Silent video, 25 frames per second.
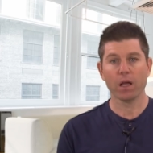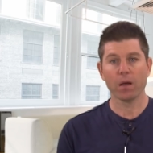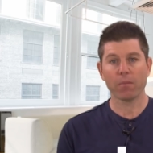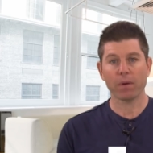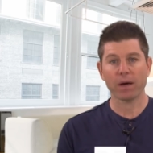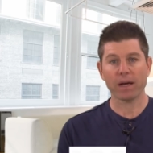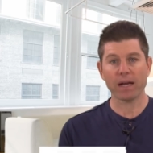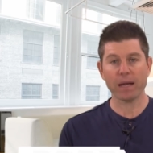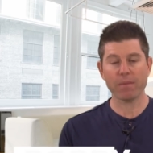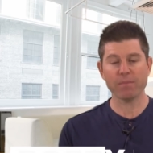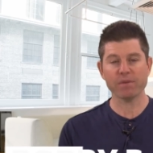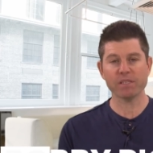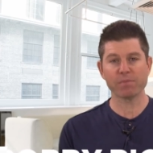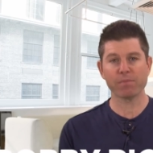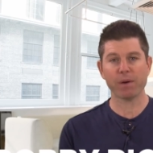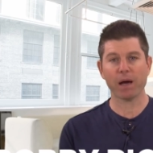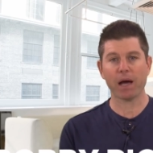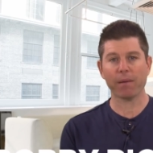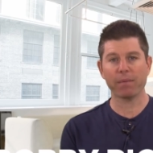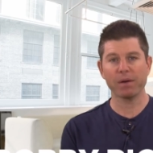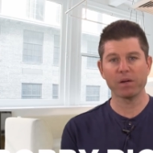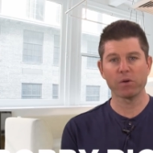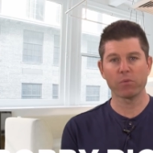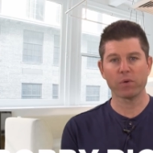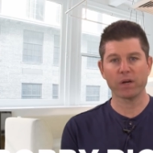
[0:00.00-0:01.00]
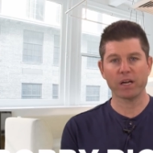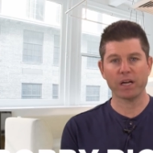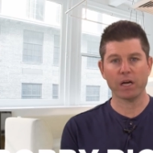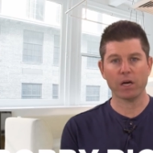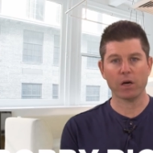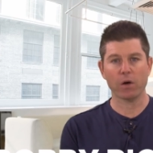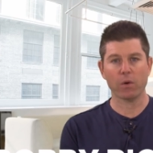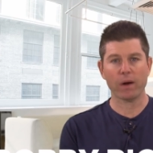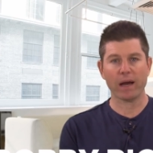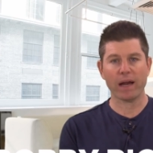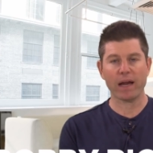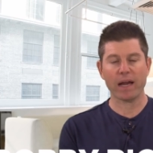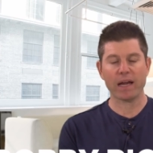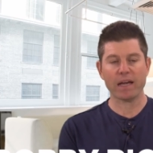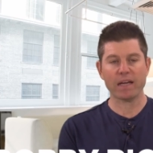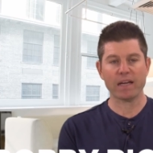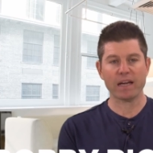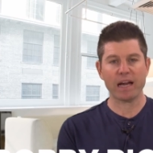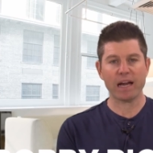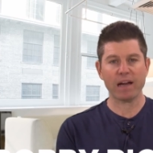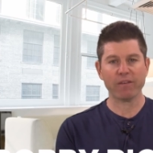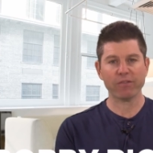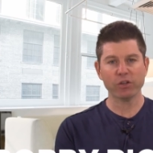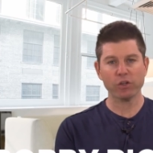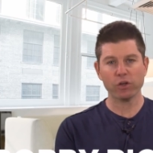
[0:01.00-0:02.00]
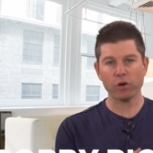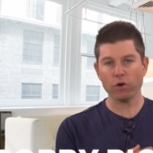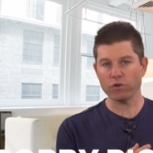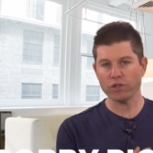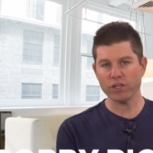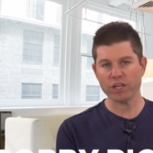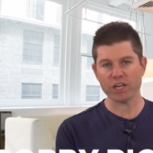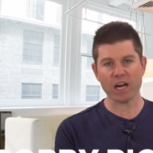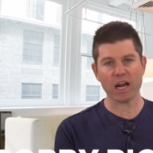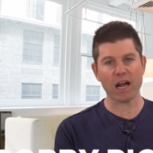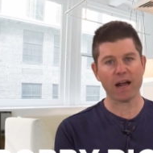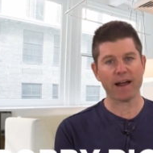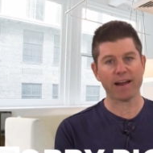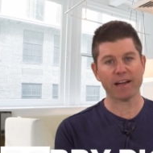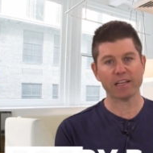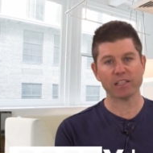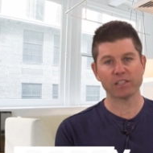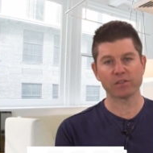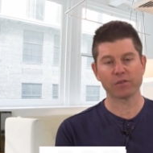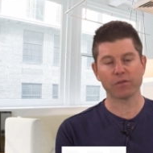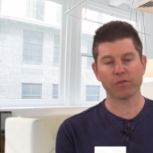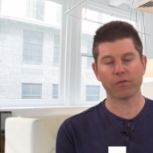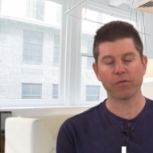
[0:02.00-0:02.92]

My name is Bobby Rio, and after coaching guys